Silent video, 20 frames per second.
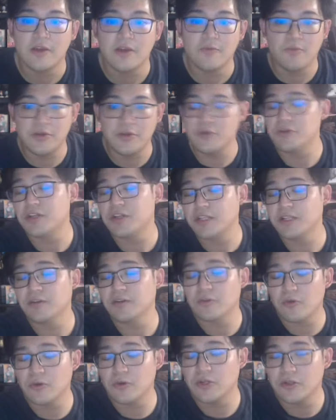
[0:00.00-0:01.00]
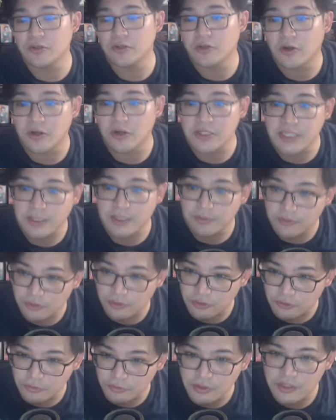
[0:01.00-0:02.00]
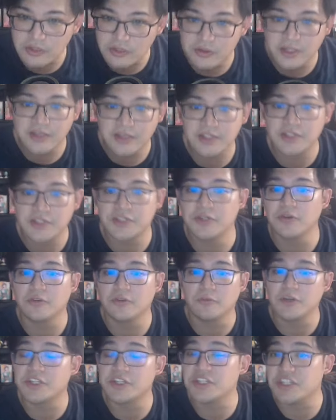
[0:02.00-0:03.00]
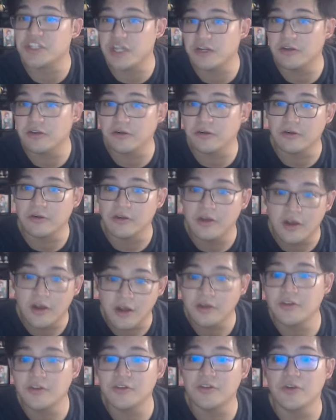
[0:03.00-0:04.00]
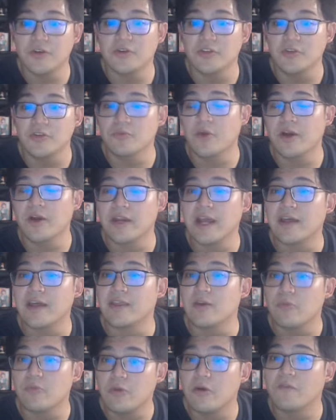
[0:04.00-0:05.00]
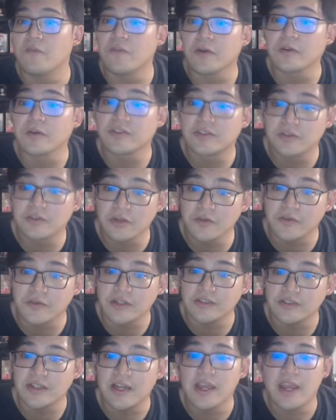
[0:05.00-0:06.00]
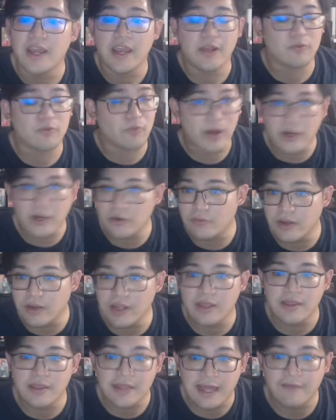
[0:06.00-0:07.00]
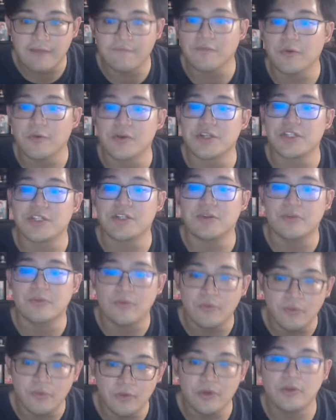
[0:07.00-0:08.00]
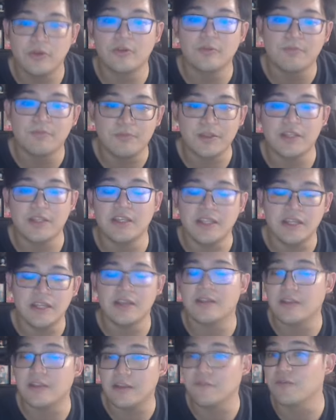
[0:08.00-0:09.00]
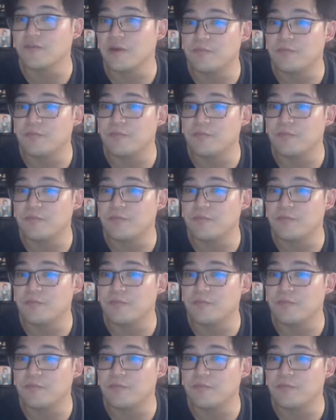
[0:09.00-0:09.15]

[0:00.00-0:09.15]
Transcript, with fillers: when you clear Ordeal Call Chapter 3, you get to choose which gender Hakuno you want as a welfare servant, and right away that version will be in the friend